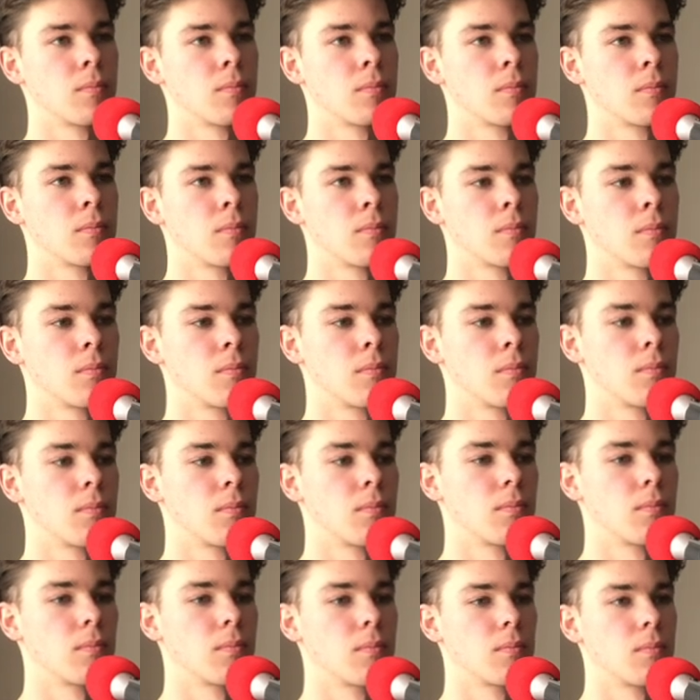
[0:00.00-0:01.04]

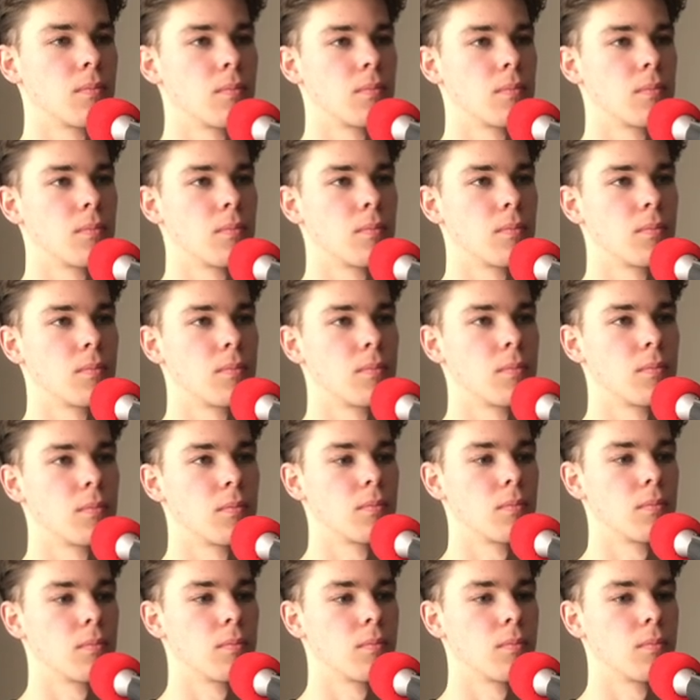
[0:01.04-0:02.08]

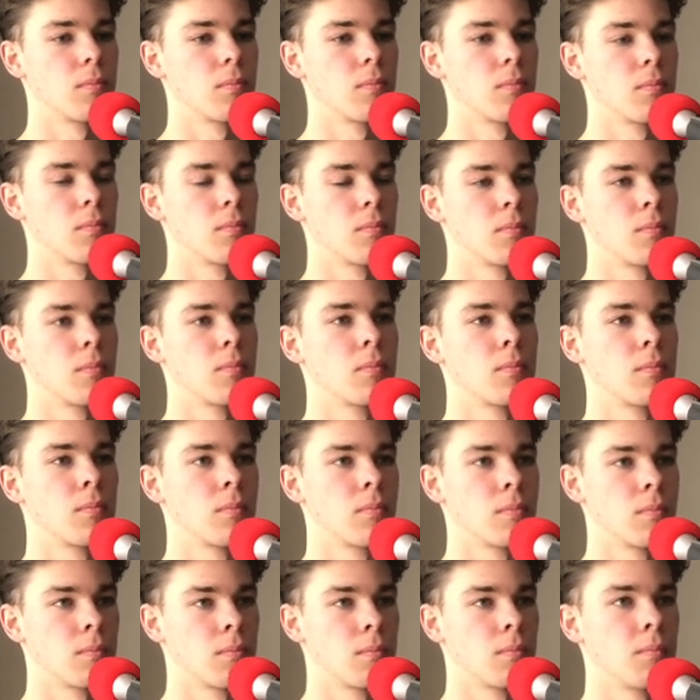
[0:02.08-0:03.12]

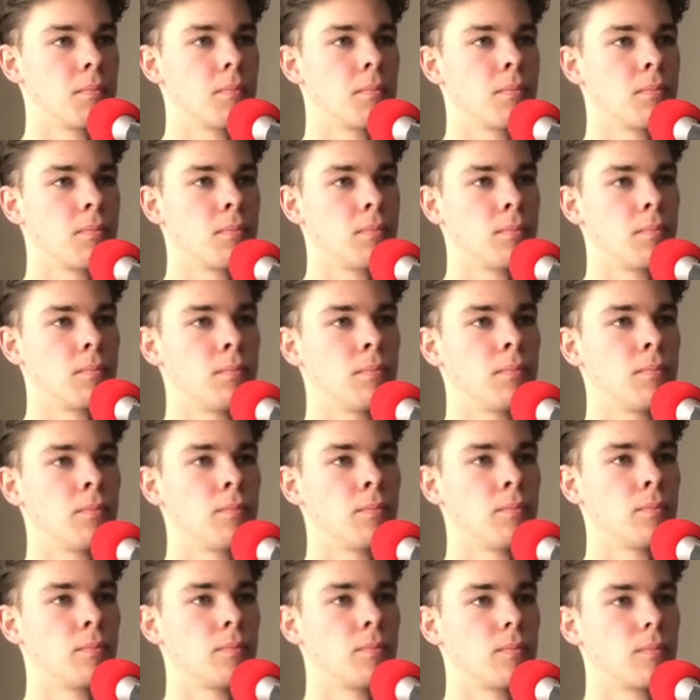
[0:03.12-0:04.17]

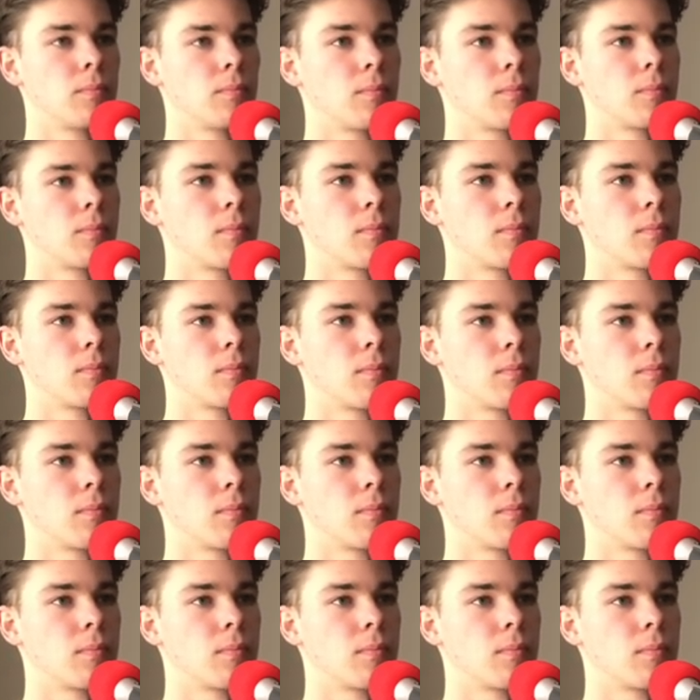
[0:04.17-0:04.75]
(silent)